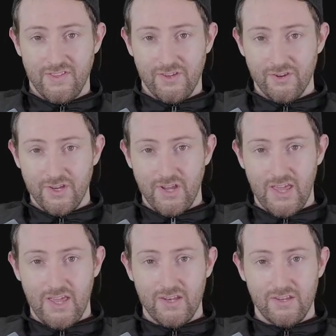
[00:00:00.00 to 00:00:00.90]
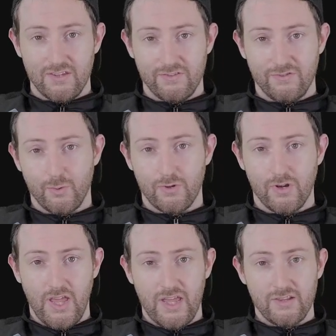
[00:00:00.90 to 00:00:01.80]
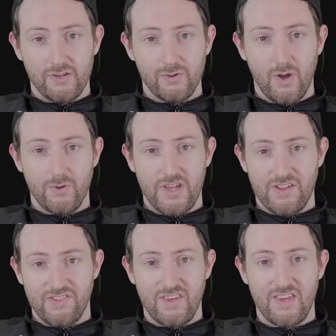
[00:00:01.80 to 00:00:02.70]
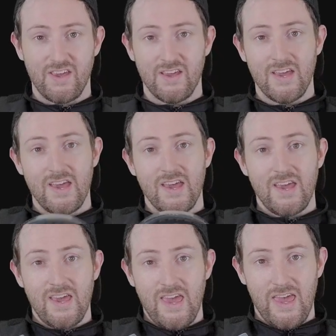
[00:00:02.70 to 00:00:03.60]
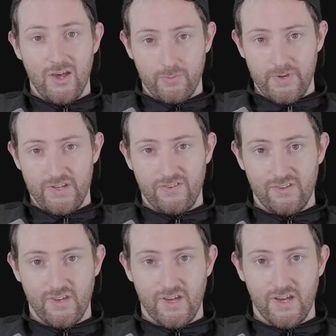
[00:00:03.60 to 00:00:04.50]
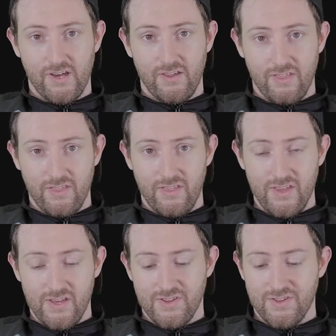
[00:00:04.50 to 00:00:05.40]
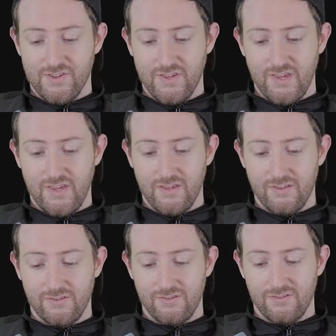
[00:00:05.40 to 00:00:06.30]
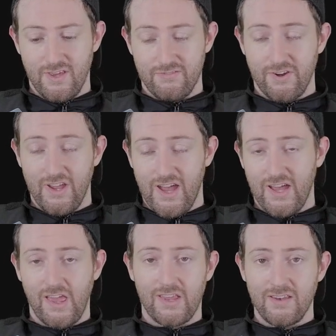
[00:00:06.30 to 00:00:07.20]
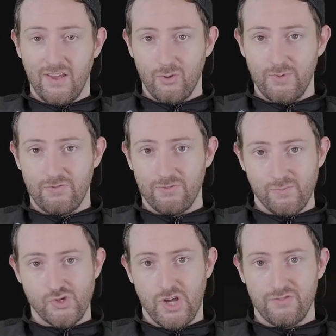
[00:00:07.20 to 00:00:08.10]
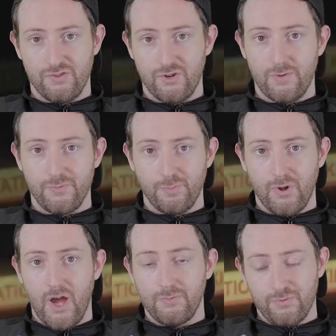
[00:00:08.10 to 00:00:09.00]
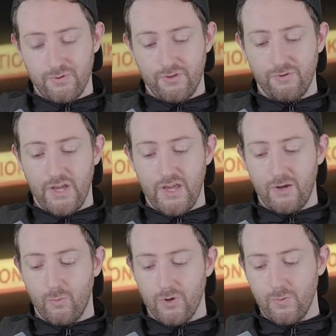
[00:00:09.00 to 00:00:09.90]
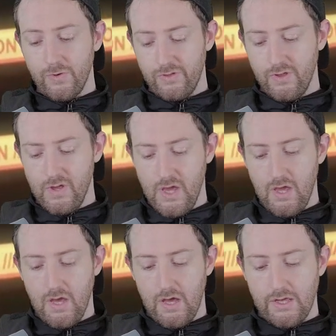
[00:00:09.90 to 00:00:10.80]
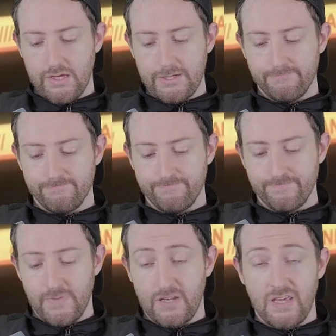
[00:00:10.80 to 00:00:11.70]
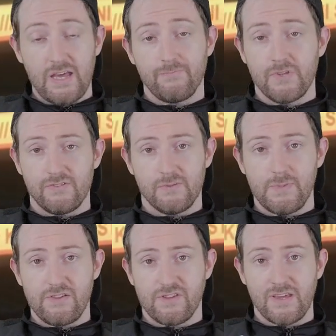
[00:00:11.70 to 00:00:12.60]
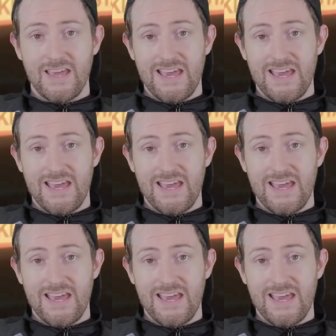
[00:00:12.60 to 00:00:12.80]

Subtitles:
thing you're gonna add is your Halo ODST helmet. This is a very high-end helmet from Johnson Arms Props, really great guy to work with. And yeah, it's amazing.